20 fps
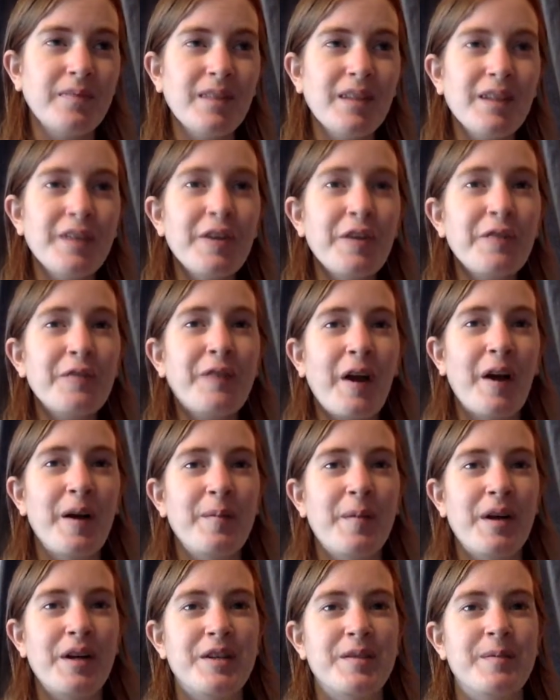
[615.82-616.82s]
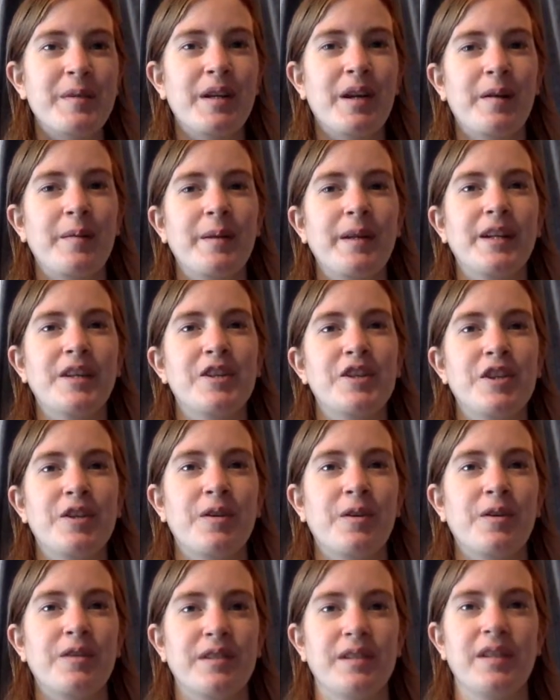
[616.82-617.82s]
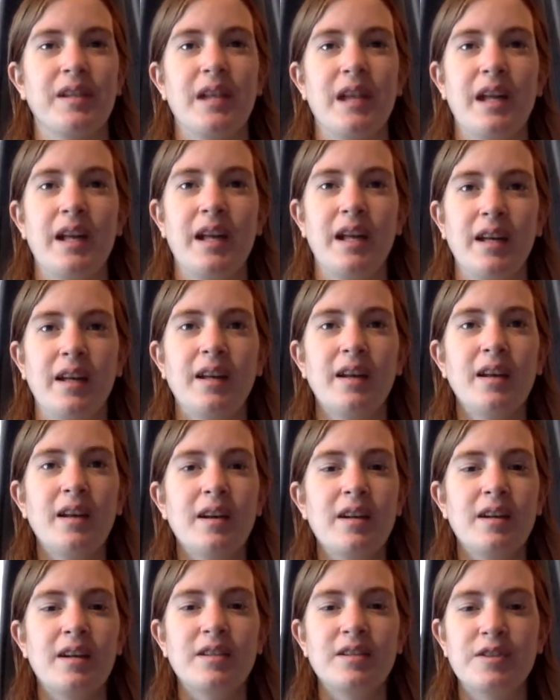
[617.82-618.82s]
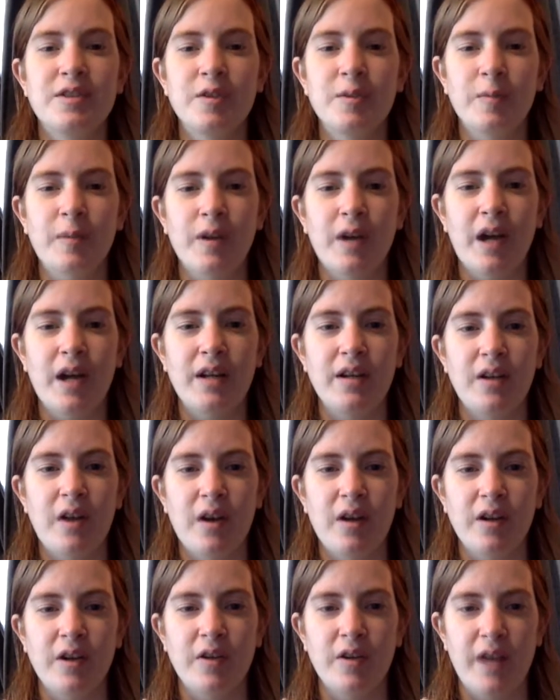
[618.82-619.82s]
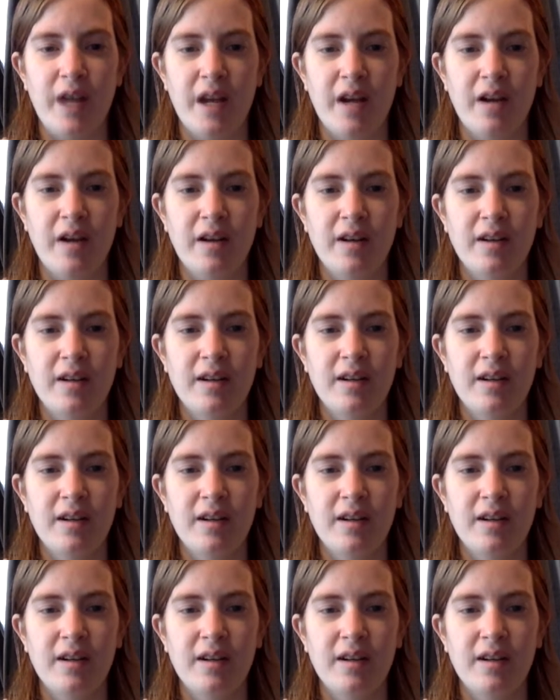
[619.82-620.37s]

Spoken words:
very much becoming, as she calls it, a consumer and not a creator.